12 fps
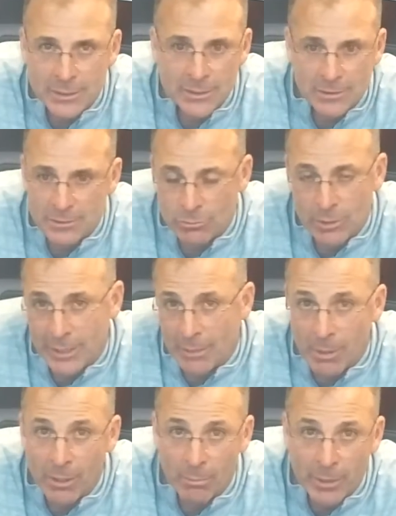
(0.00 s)
which is what
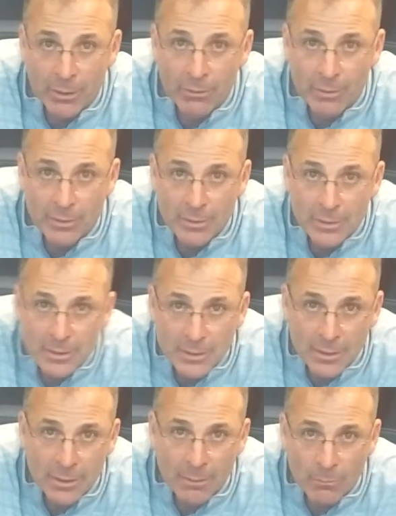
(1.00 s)
they better be doing.
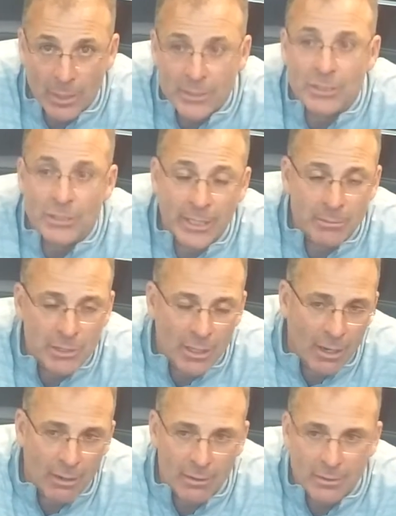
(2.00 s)
And I'm watching James
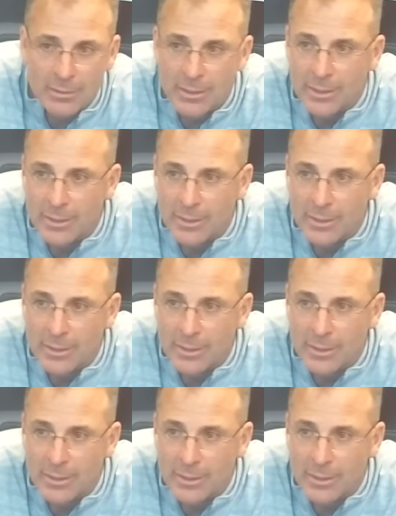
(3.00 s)
Conner,